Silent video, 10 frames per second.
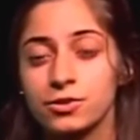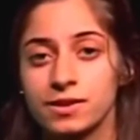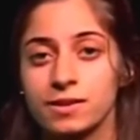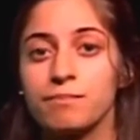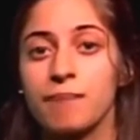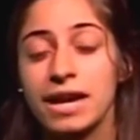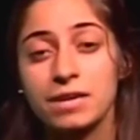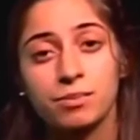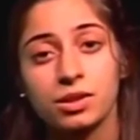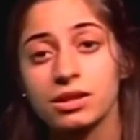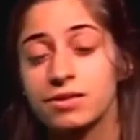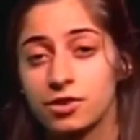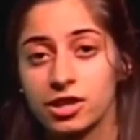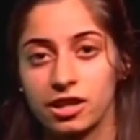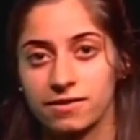that T cells see
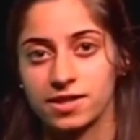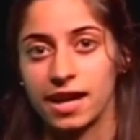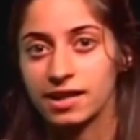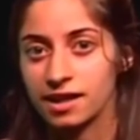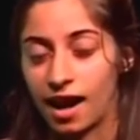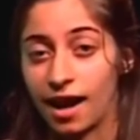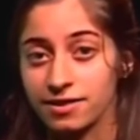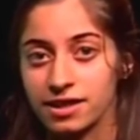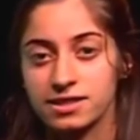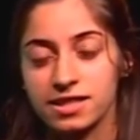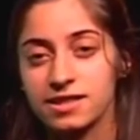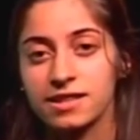after being activated.